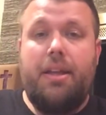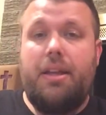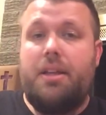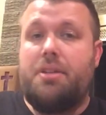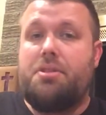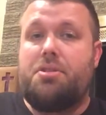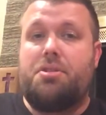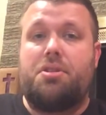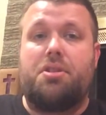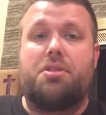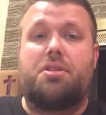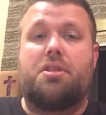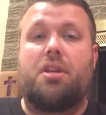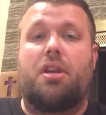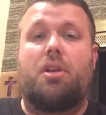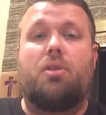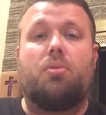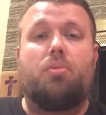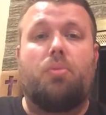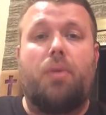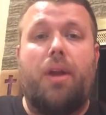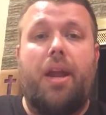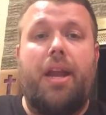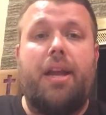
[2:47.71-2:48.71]
It's just a
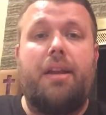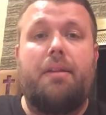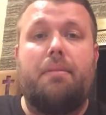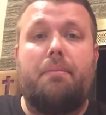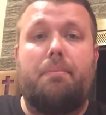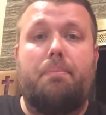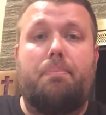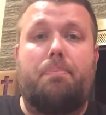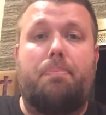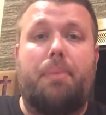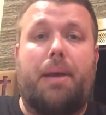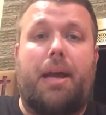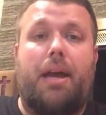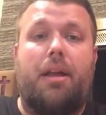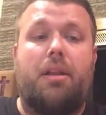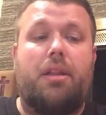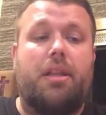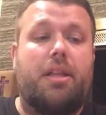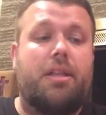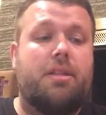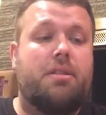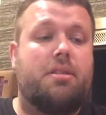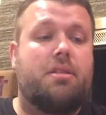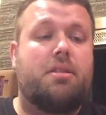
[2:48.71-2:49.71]
great,
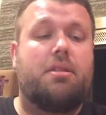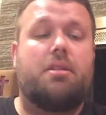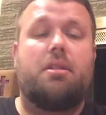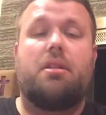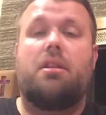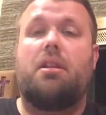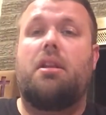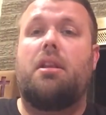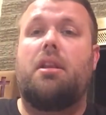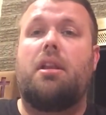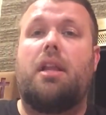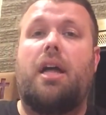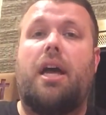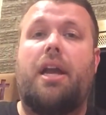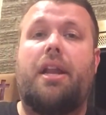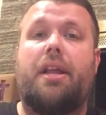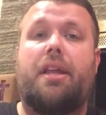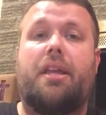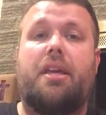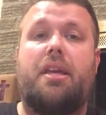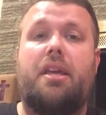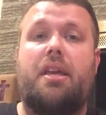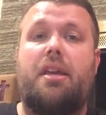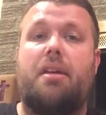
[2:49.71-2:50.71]
balanced
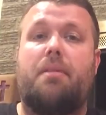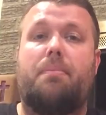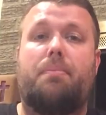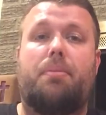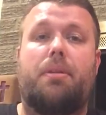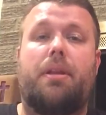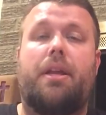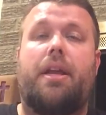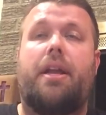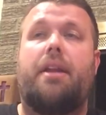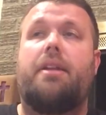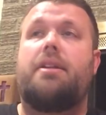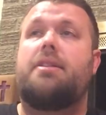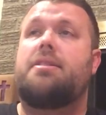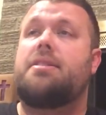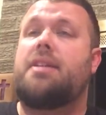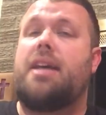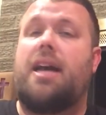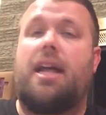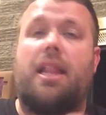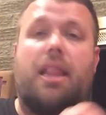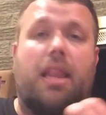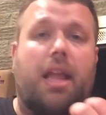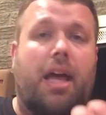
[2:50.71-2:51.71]
Latakia blend. It's
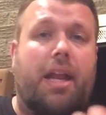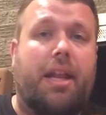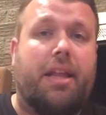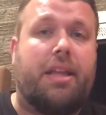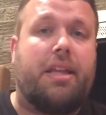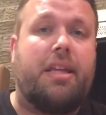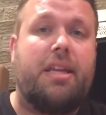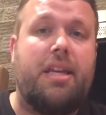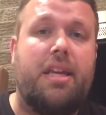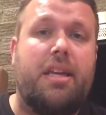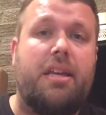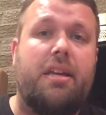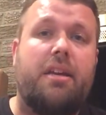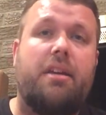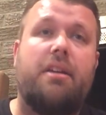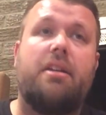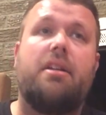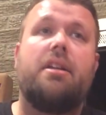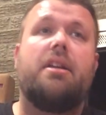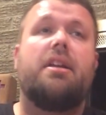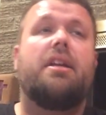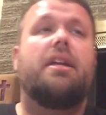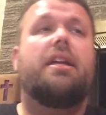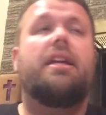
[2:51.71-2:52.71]
got Latakia.
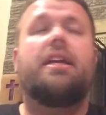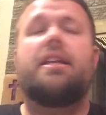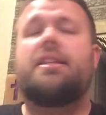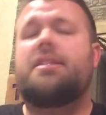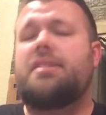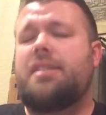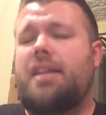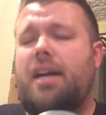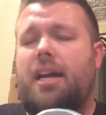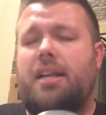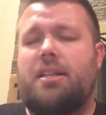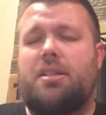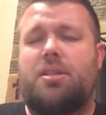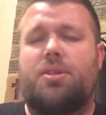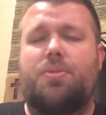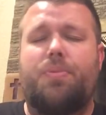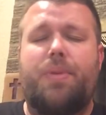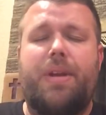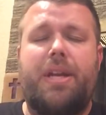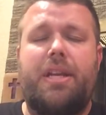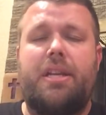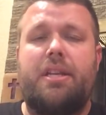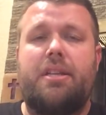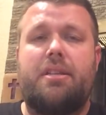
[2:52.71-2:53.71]
It's got
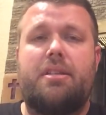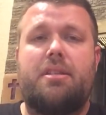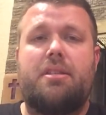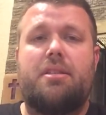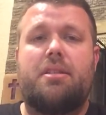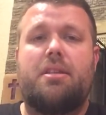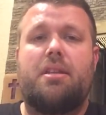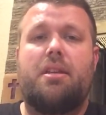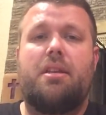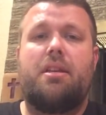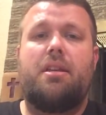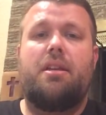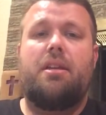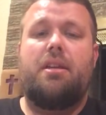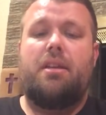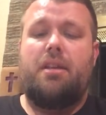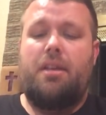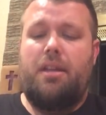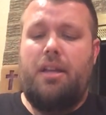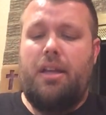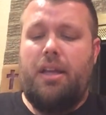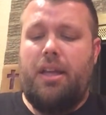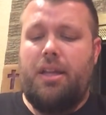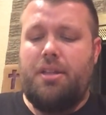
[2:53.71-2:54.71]
sweetness.
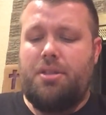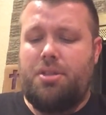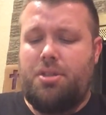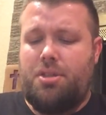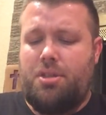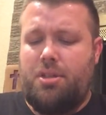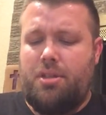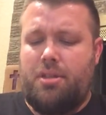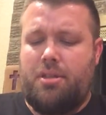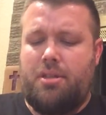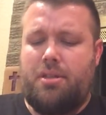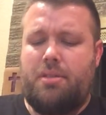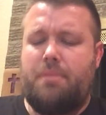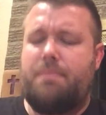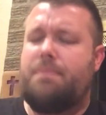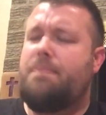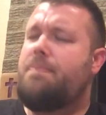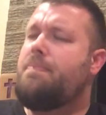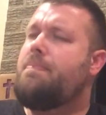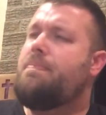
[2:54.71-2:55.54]
It's just...